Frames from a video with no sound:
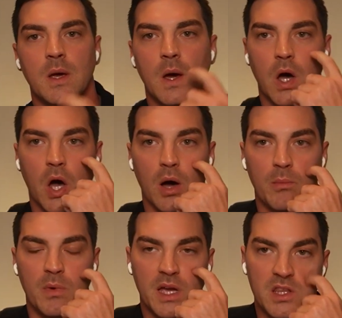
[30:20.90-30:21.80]

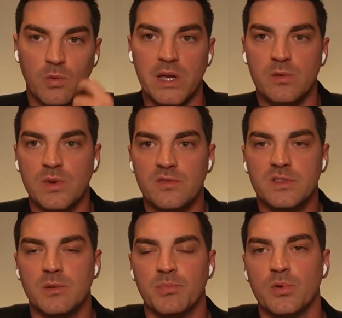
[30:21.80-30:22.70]
And the way we've
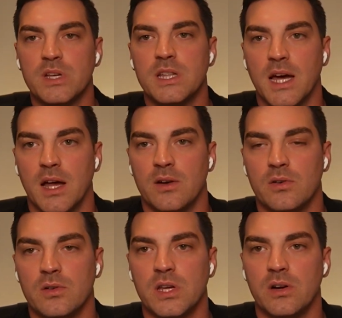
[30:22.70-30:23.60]
deployed that
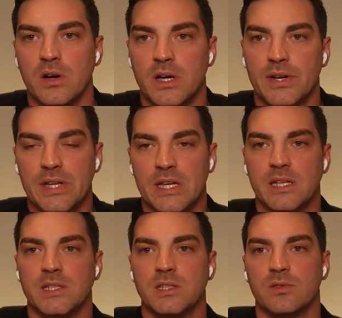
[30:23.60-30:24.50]
early on
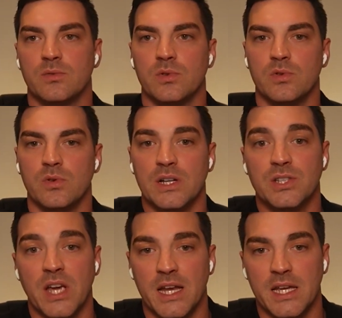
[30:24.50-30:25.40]
is through a
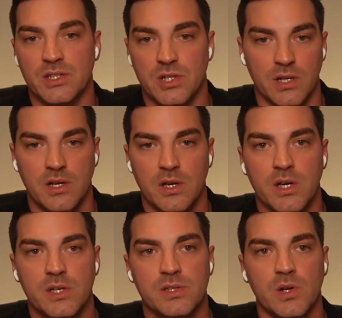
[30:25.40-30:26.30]
chat agent.
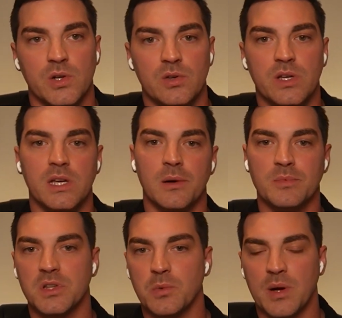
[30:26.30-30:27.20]
So you can come
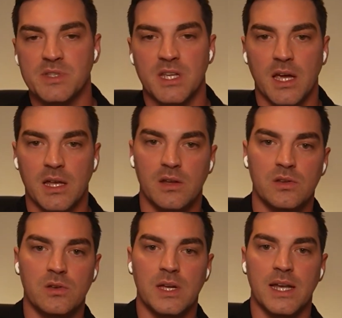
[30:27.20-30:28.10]
to the website,
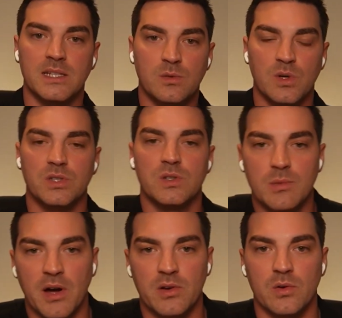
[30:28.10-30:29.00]
you can ask questions
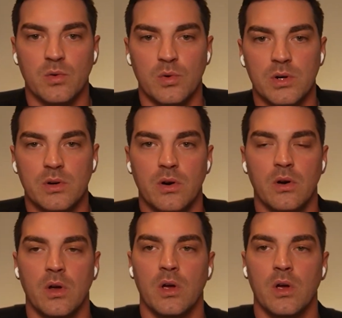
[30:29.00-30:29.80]
about your order,